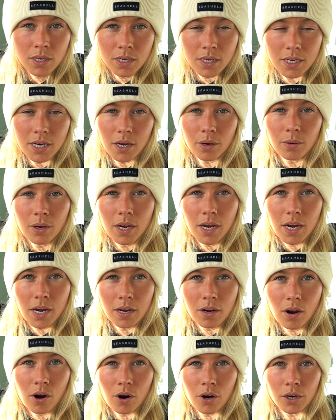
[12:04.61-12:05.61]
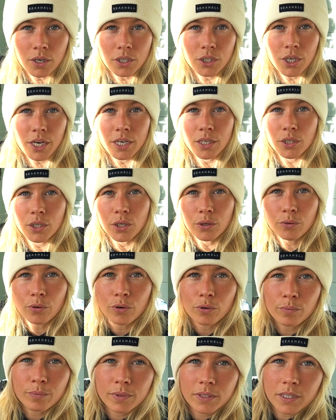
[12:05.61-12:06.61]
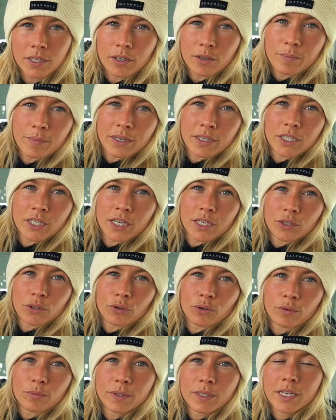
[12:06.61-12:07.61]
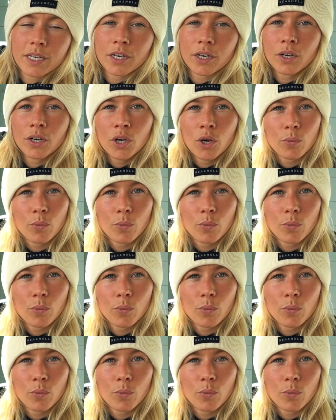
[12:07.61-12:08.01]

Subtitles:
Now in our changing robes, in our big changing robes here,